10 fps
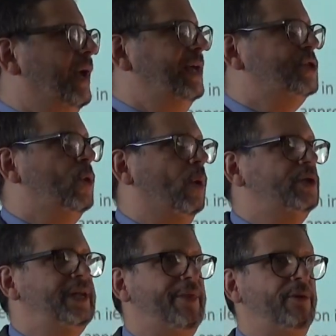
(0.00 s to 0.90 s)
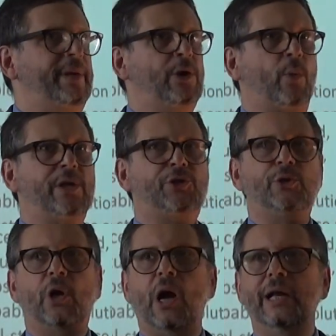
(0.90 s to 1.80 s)
As the court said, there'd be no res
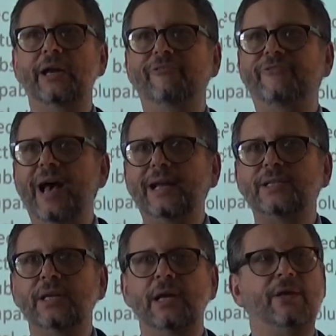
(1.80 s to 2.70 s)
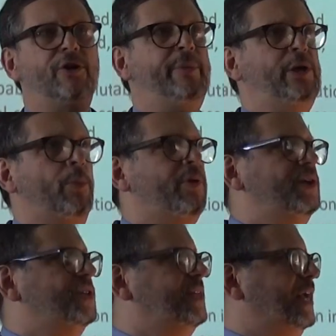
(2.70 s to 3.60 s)
judicata effect, there'd be no
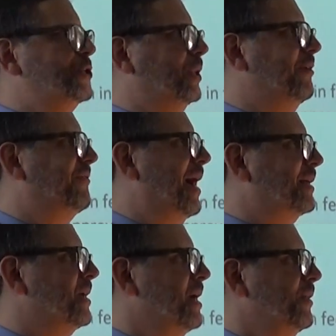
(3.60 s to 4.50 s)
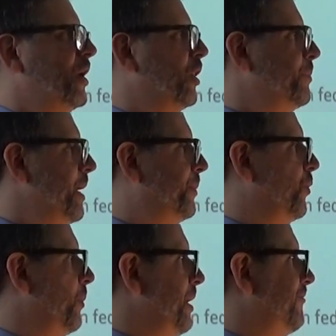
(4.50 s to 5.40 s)
precedential effect. The only people
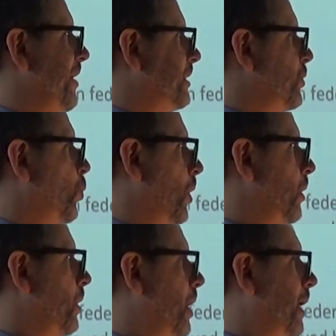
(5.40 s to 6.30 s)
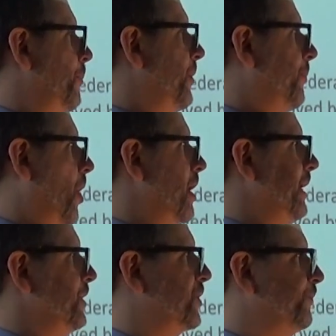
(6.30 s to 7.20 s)
that would be affected were the
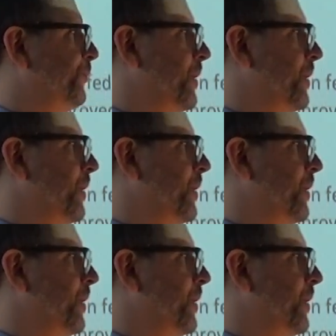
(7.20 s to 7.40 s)
parties.